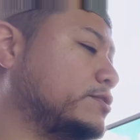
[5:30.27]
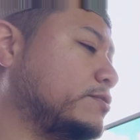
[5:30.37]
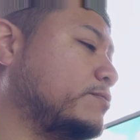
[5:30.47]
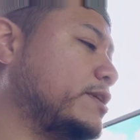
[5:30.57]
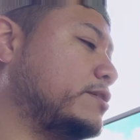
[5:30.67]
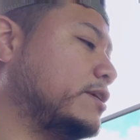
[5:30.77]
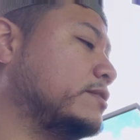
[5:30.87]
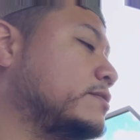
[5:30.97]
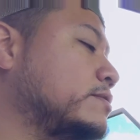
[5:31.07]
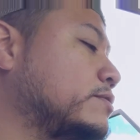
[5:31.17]
way you can
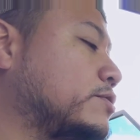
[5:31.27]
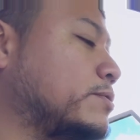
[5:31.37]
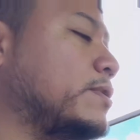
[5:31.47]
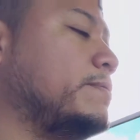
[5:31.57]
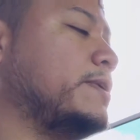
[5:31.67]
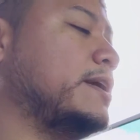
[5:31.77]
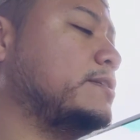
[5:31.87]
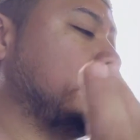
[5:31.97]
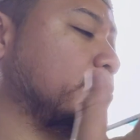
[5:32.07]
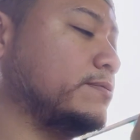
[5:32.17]
screw up that.
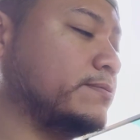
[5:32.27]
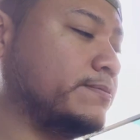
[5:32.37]
So